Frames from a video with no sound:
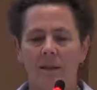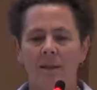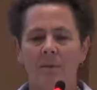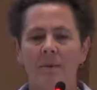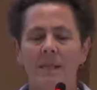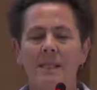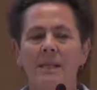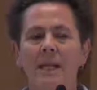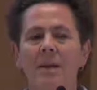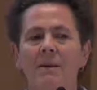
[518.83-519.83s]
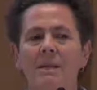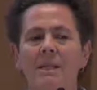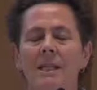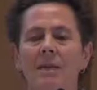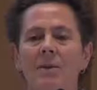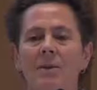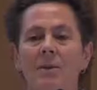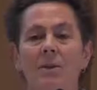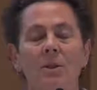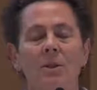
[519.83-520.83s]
the risk there is either